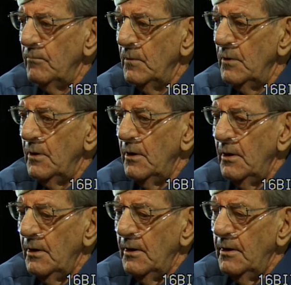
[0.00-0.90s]
Can you tell
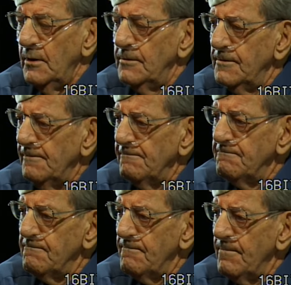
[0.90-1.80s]
us about your
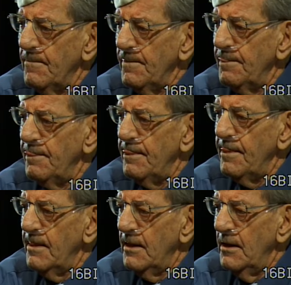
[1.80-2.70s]
experiences at uh,
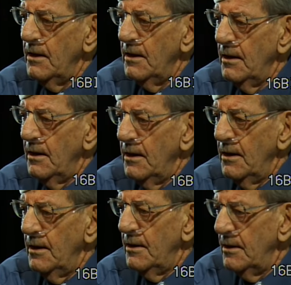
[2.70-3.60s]
Aitape? Is
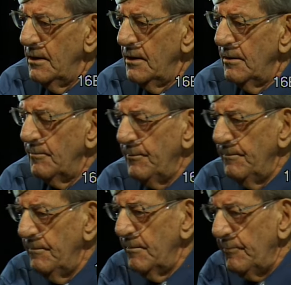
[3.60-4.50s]
that how you pronounce it? Pardon?